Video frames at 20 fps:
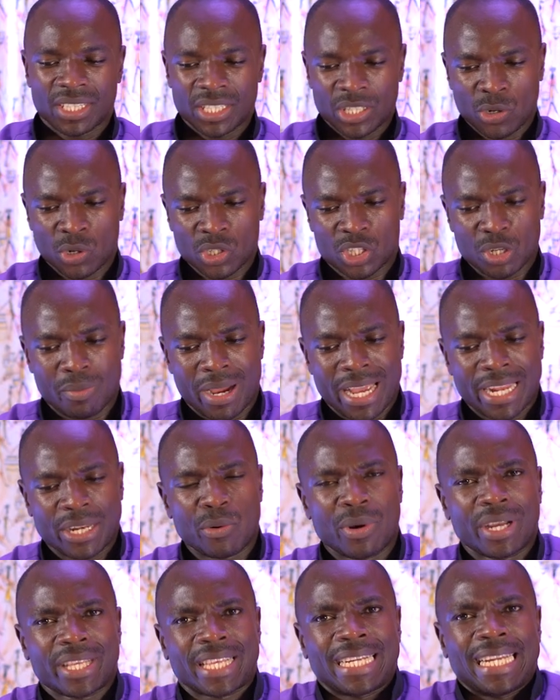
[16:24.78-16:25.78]
Don't
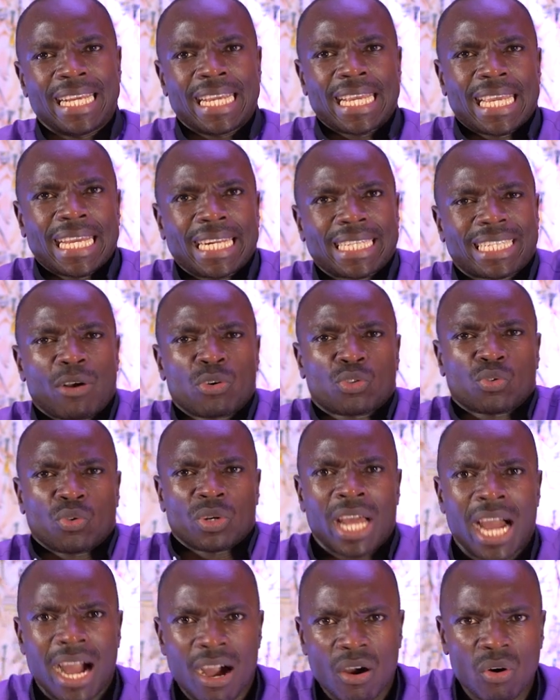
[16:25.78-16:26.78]
mind whether they get out
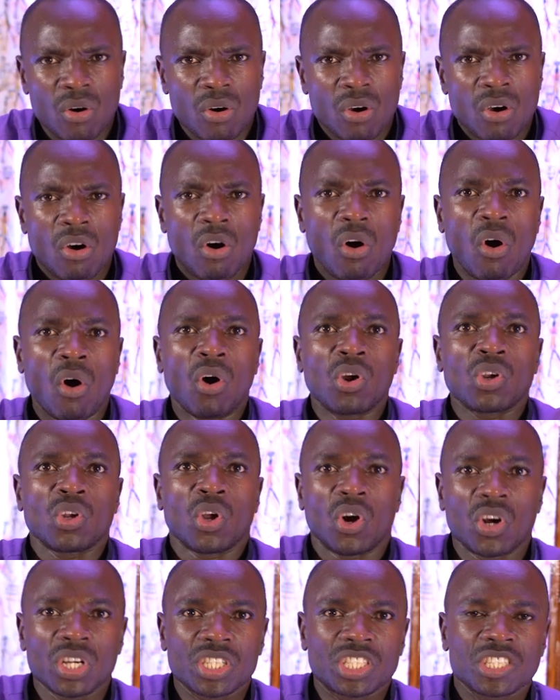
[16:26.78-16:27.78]
now or
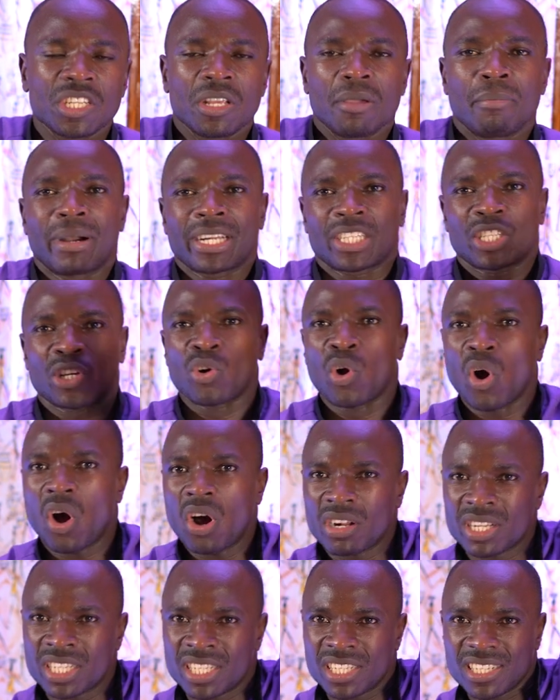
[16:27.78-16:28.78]
not, but
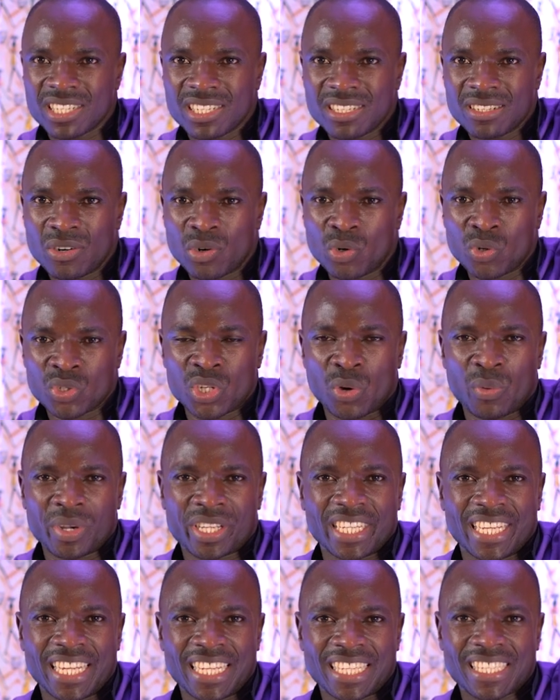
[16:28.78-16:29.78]
God, who's the
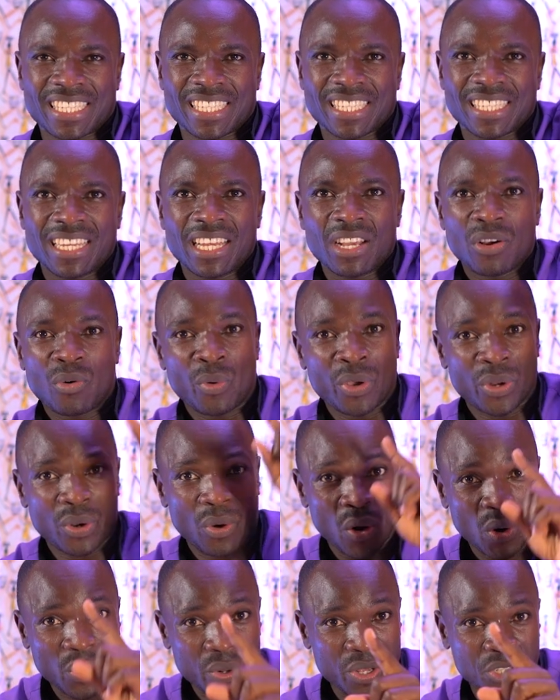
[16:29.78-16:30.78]
witness,
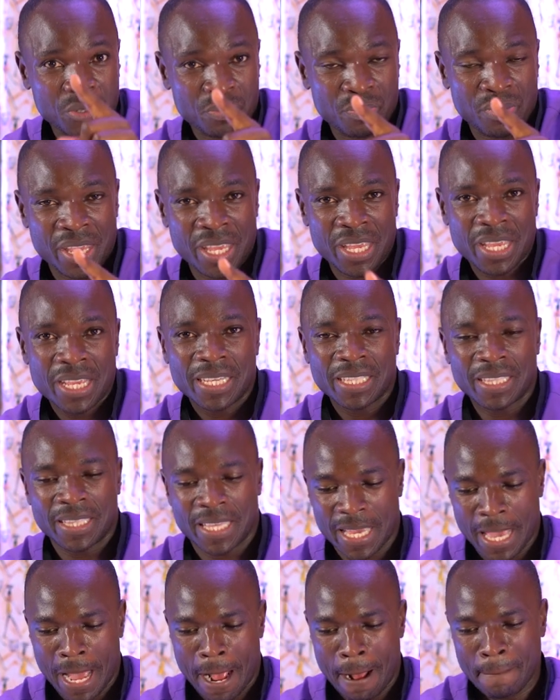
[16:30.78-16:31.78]
will always be
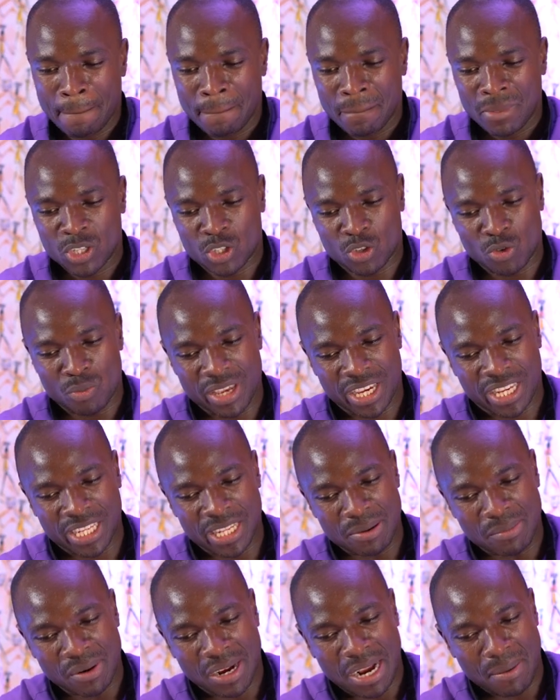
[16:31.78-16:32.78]
there to make
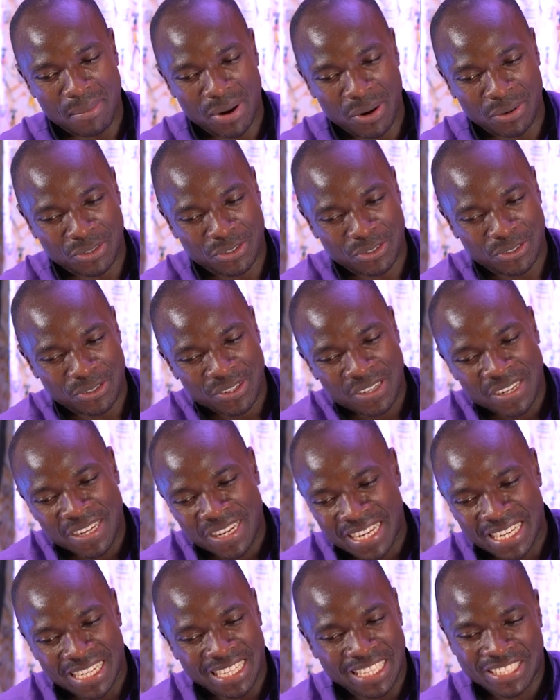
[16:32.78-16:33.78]
them come out.
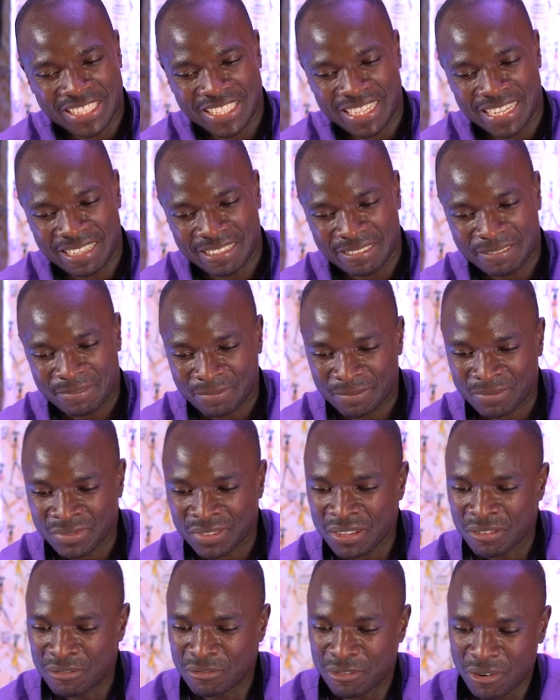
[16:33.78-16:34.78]
Listen,
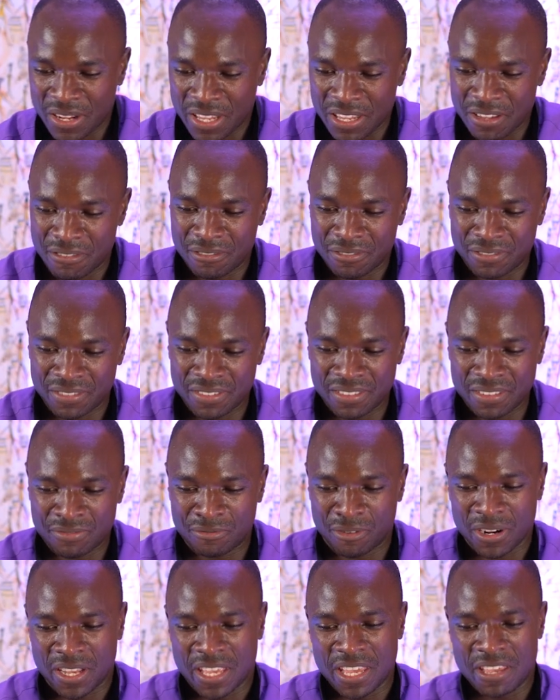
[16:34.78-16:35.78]

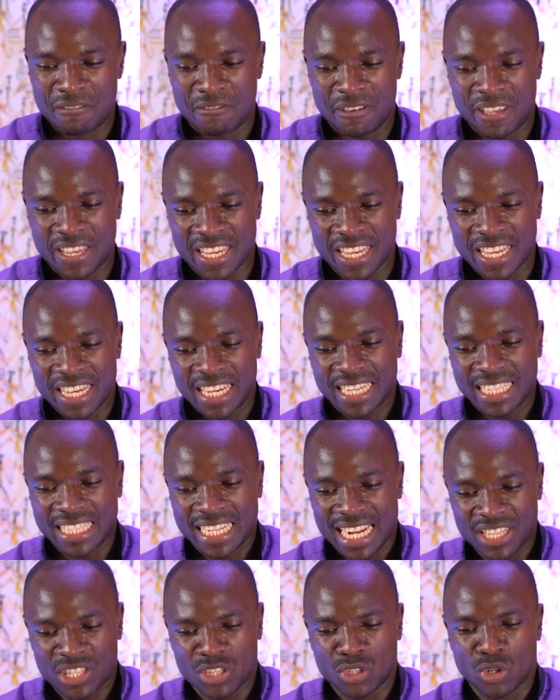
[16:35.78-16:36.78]
forgiving
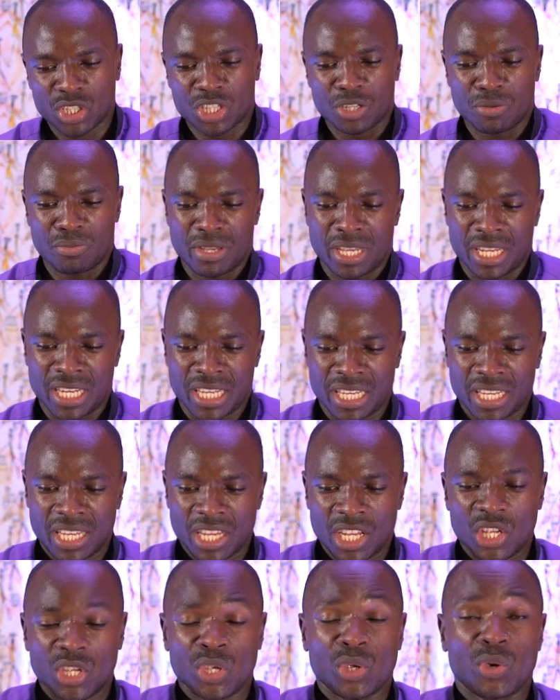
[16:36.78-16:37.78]
does not mean
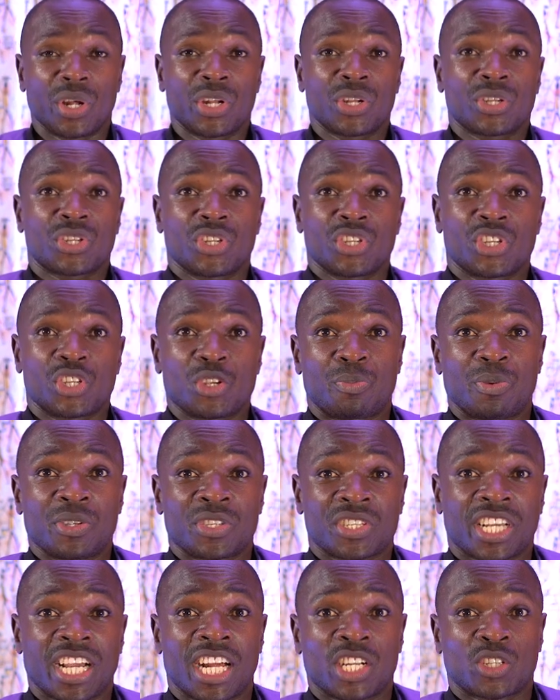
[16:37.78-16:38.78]
your relationship
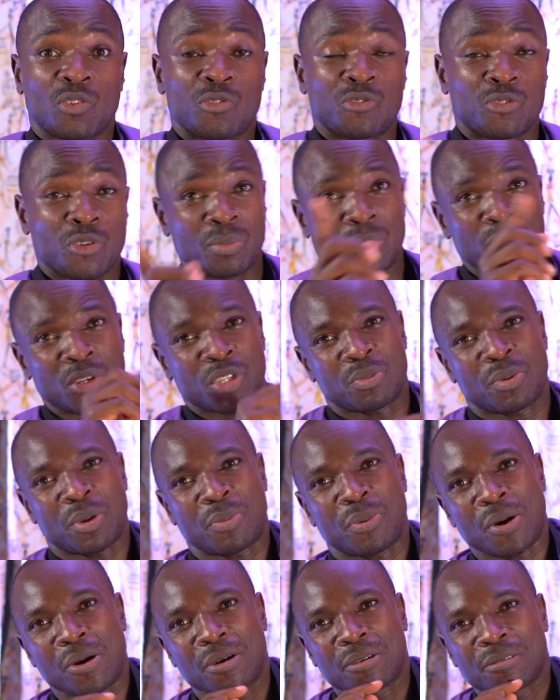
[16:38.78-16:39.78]
is cut off from those
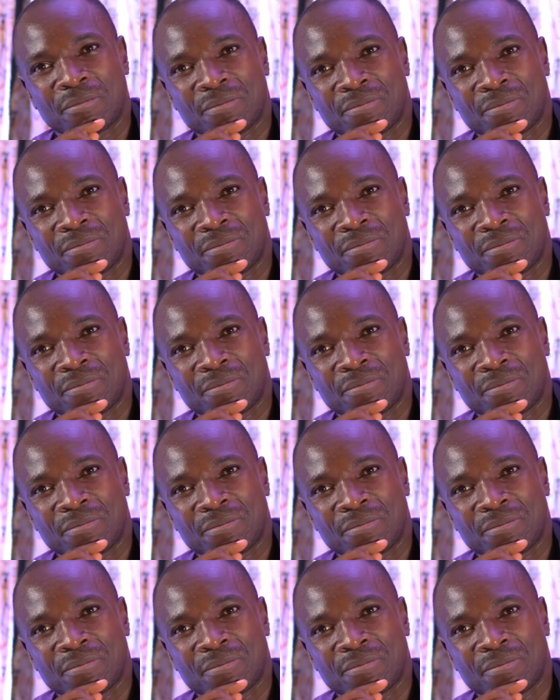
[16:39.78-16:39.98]
people.